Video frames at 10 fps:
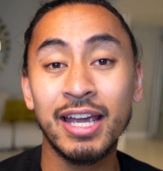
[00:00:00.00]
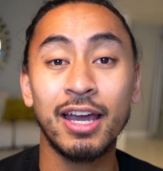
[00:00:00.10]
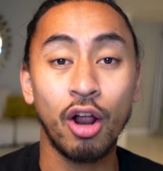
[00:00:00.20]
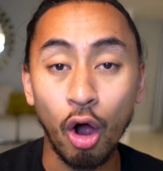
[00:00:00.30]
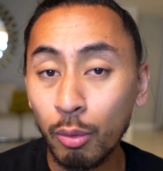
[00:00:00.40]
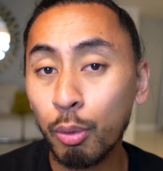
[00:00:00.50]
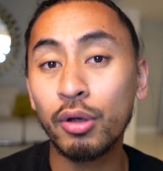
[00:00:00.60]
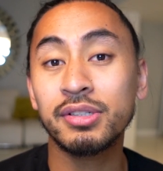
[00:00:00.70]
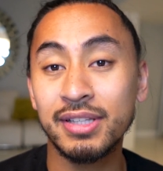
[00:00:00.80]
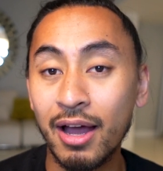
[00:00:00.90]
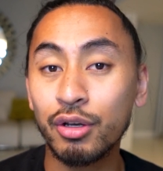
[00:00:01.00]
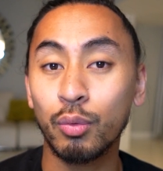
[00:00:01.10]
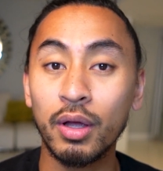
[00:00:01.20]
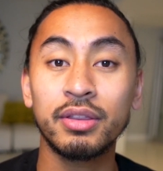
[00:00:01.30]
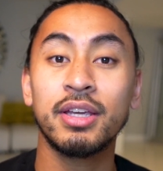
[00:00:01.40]
it all boils boils down to
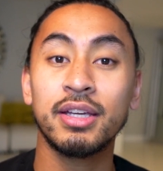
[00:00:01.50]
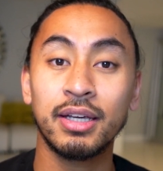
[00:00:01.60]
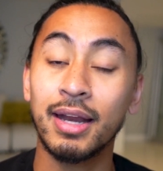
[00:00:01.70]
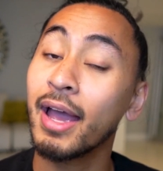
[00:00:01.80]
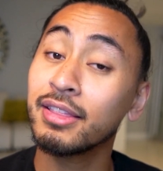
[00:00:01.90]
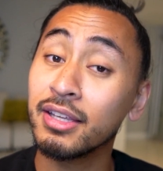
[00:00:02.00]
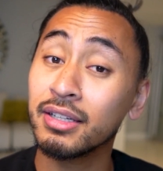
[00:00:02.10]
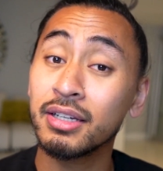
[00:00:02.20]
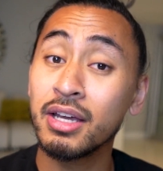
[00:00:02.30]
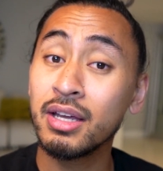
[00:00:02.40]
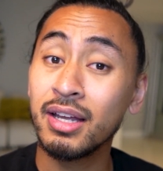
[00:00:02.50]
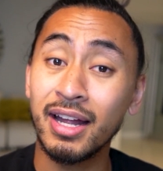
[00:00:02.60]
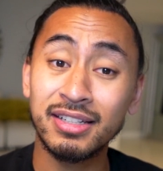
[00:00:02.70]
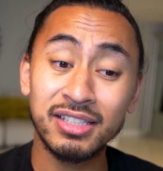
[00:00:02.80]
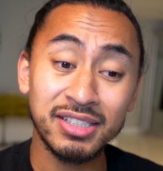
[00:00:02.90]
one thing, and I think
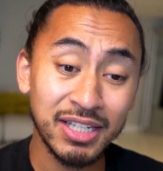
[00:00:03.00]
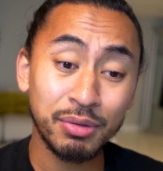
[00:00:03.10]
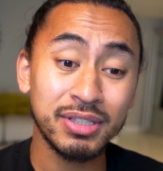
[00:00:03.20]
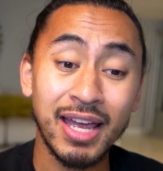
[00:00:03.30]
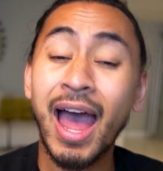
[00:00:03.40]
it's the secret to